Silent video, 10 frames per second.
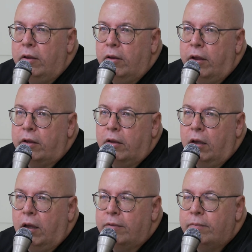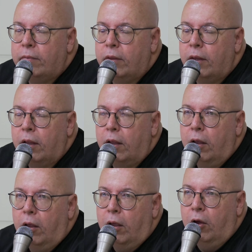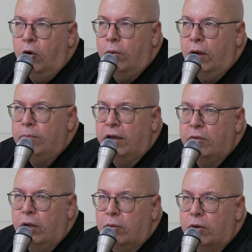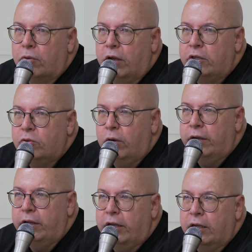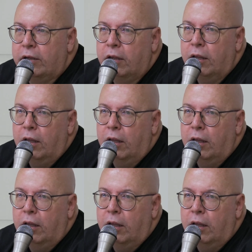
oh, by the way, we're graduating.